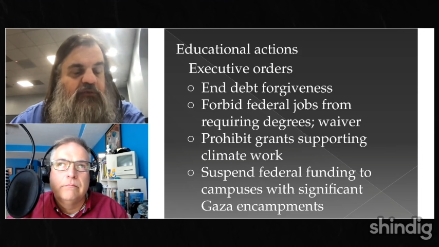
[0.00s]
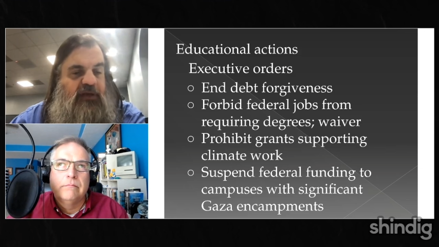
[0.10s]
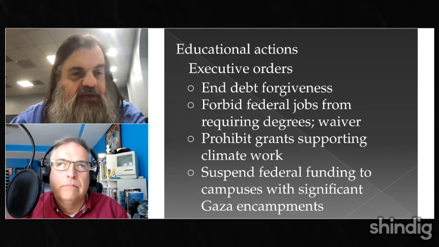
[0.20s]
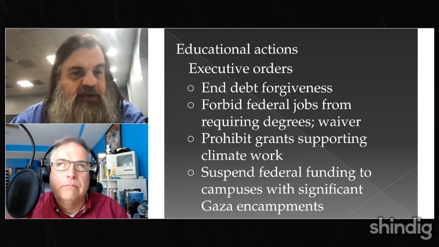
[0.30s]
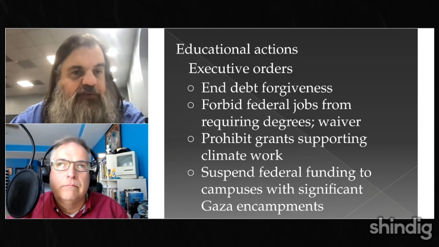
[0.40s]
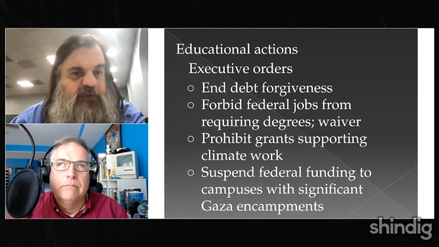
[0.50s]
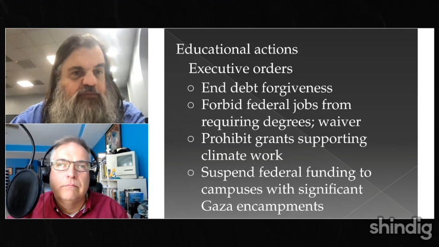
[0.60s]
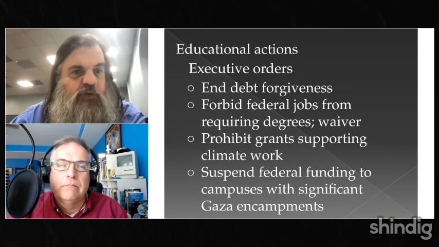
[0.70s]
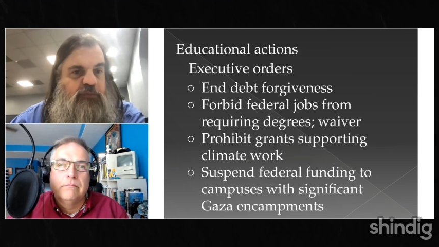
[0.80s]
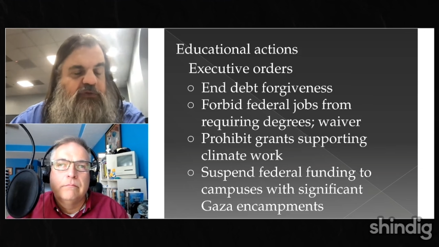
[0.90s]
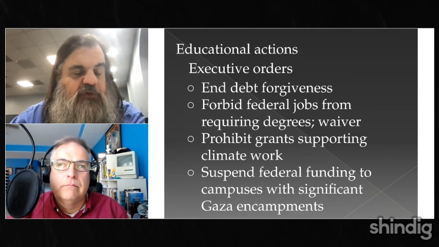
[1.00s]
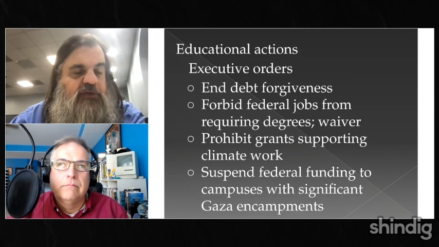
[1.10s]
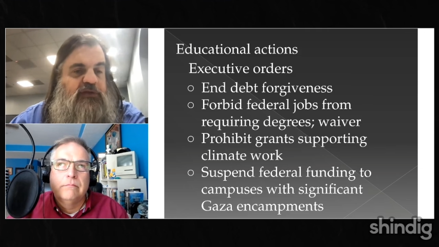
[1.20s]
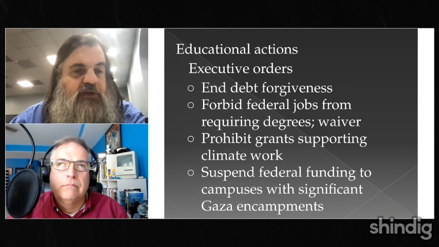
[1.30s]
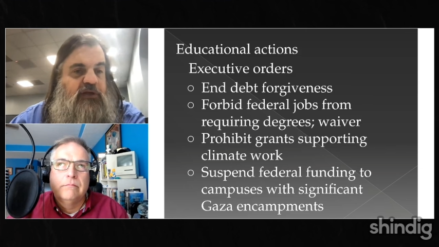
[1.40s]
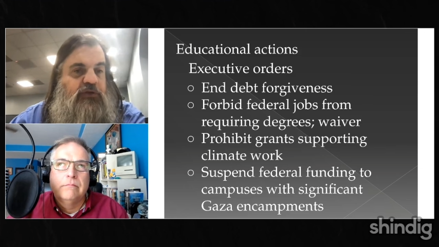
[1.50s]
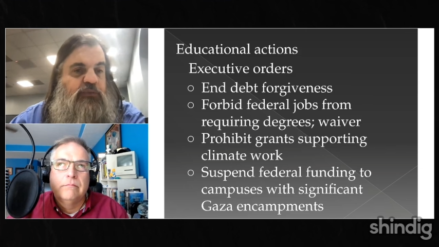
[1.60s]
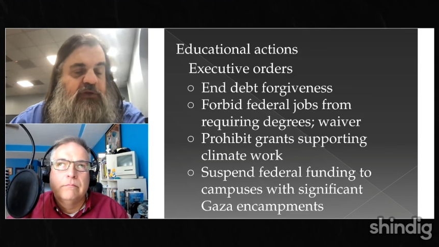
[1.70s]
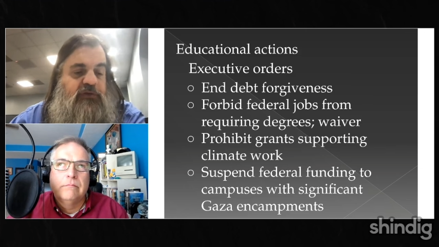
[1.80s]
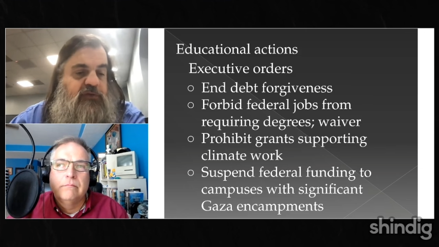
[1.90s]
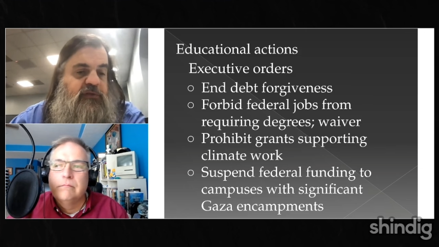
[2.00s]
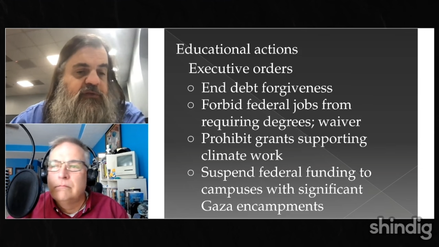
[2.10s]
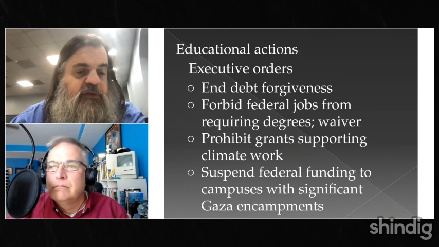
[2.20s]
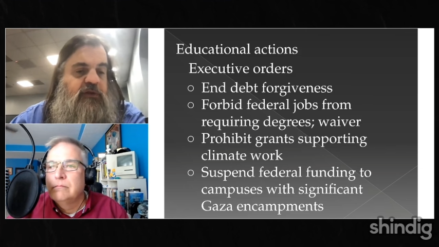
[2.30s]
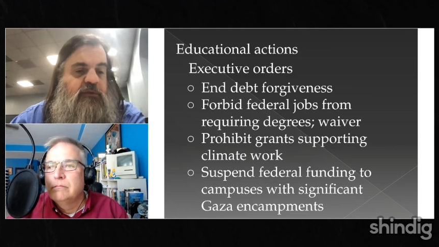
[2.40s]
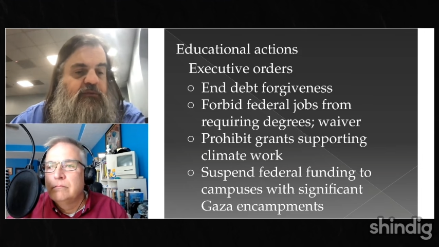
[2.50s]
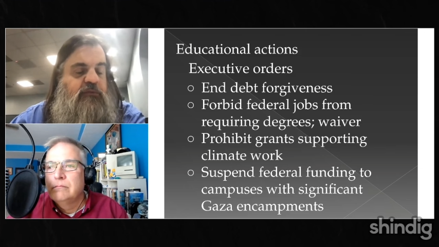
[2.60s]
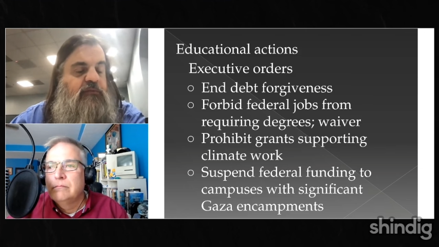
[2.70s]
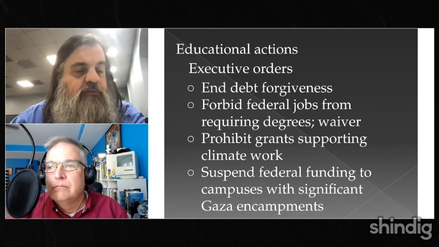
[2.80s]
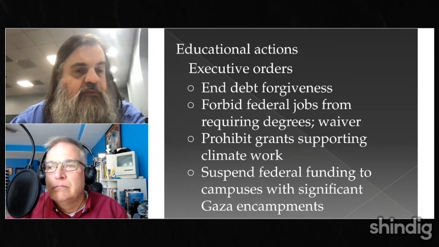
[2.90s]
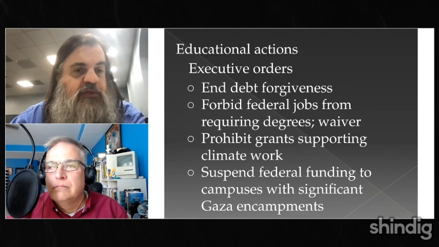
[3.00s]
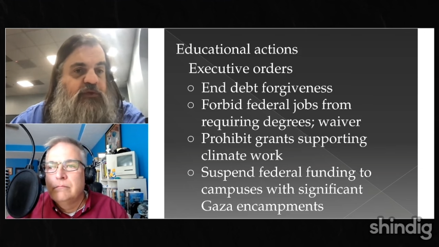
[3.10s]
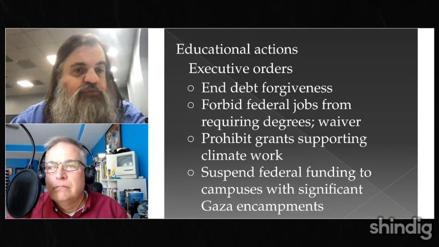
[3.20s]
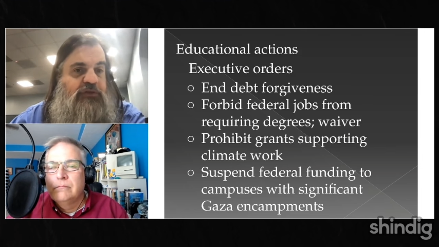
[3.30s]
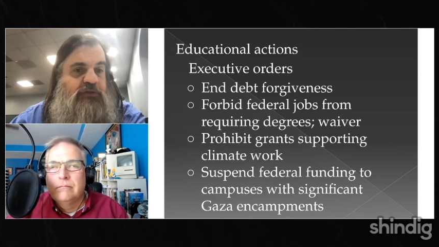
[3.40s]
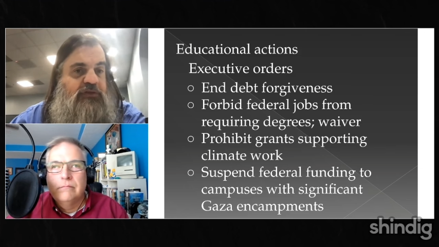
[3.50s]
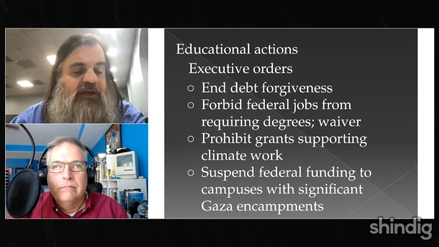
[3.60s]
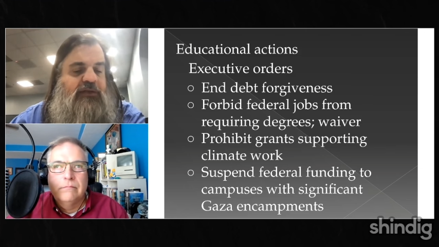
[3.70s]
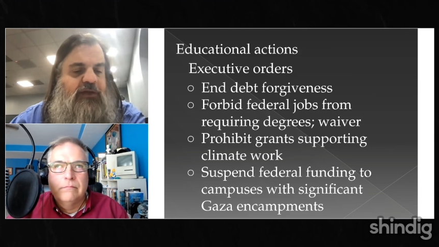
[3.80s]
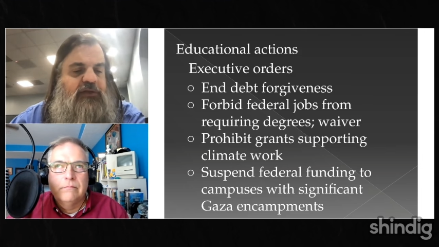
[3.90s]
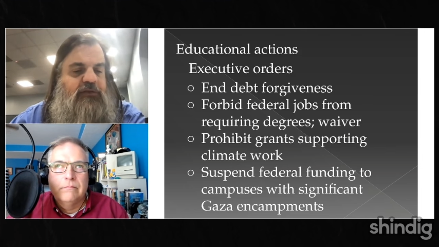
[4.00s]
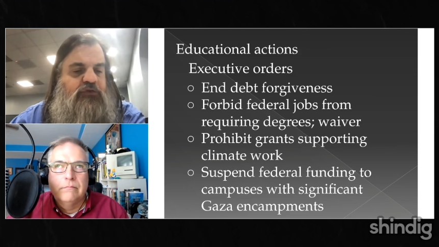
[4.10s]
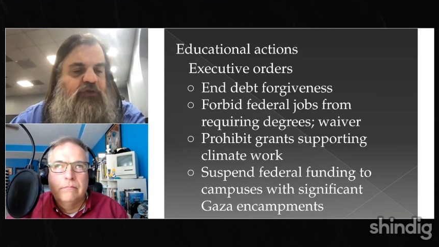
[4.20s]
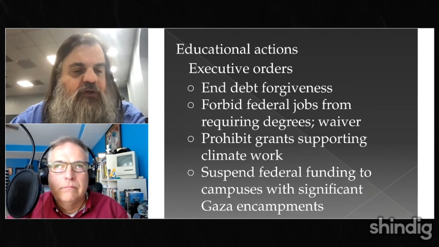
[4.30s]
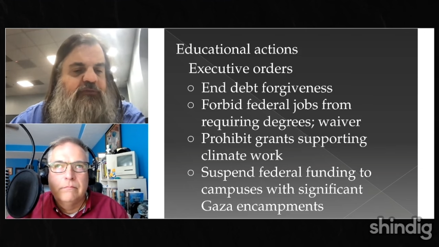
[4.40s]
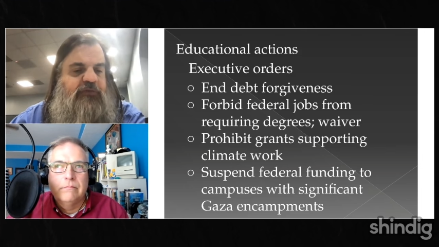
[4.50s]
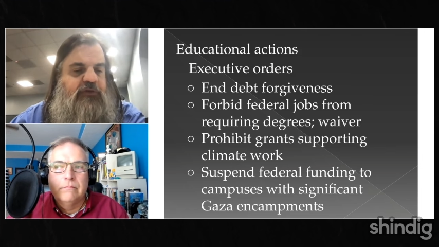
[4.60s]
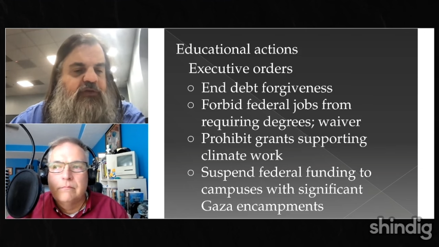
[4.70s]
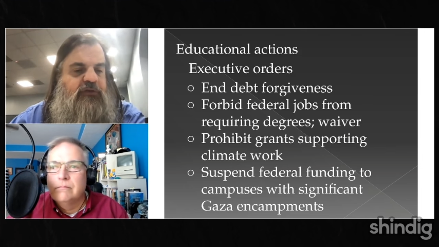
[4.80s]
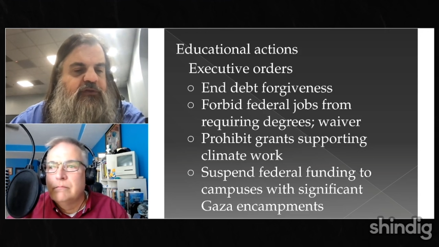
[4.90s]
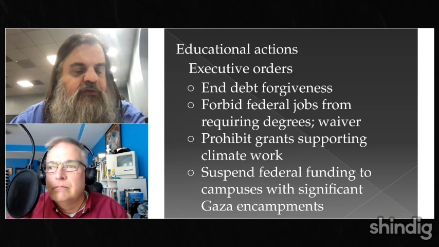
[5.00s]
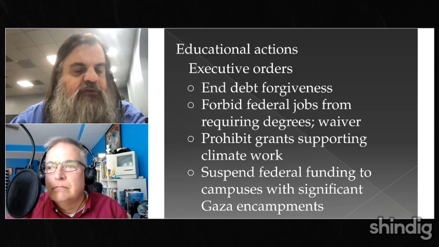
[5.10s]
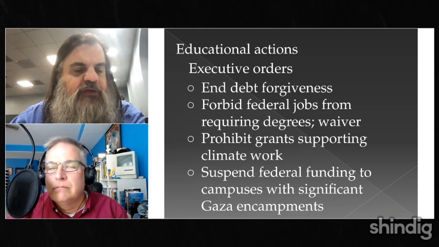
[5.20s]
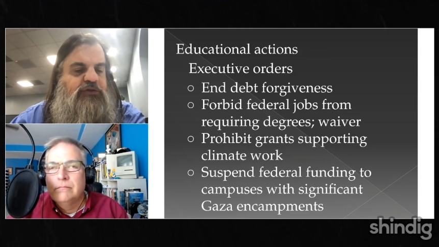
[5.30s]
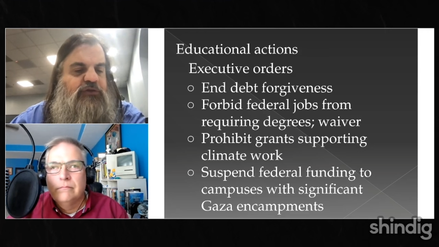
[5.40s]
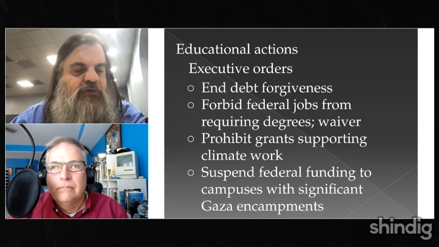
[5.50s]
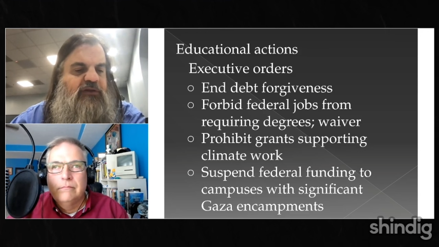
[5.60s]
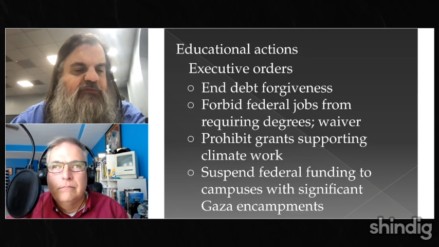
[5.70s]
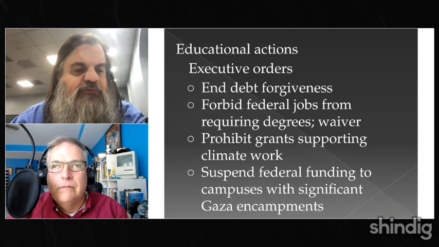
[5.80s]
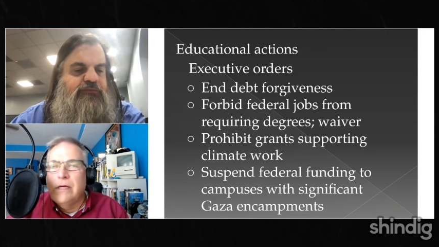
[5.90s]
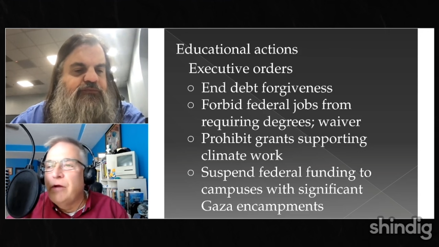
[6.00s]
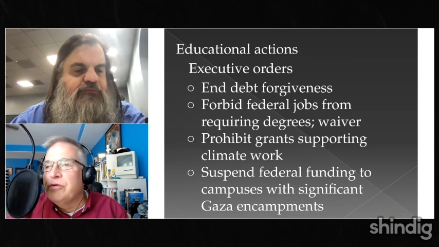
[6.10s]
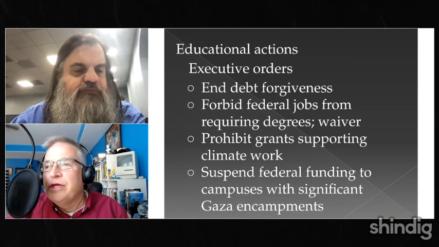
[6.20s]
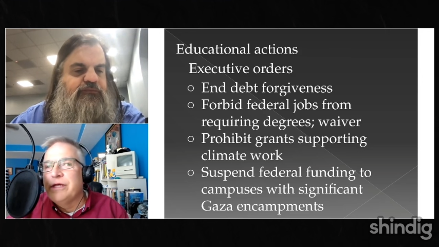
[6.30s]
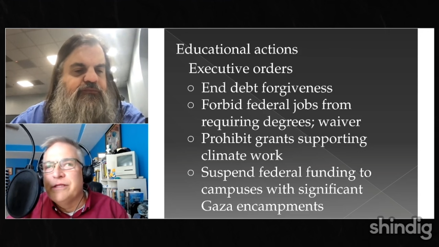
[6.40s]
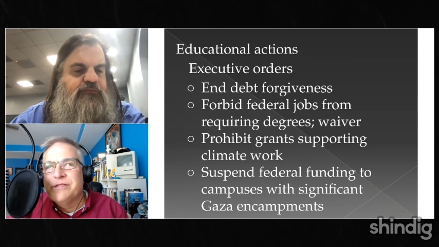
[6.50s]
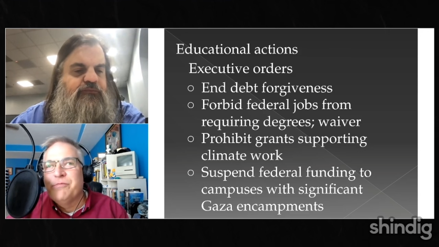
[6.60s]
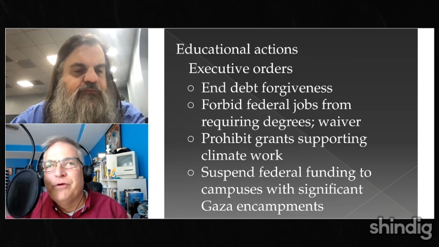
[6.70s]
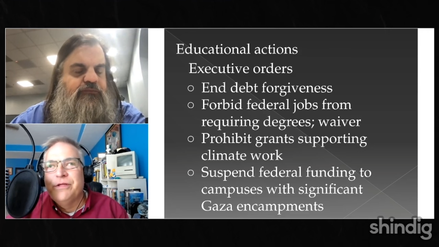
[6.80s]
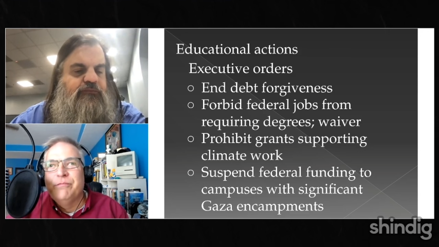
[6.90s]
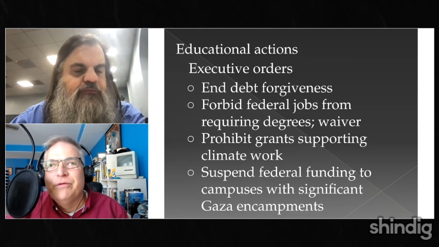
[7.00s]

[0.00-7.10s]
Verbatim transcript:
Speaker 1: right now at this moment in the scenario because their their political allies are triumphant at the national level.
Speaker 2: I would think at this point the blue